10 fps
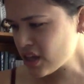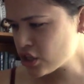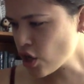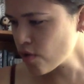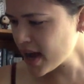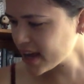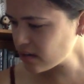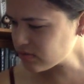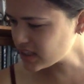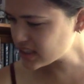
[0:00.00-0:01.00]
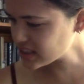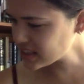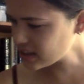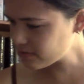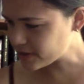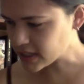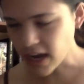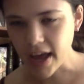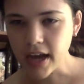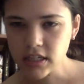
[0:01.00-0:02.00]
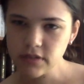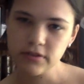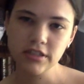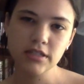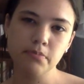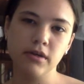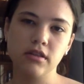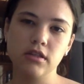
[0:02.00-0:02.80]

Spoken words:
So I actually finished a book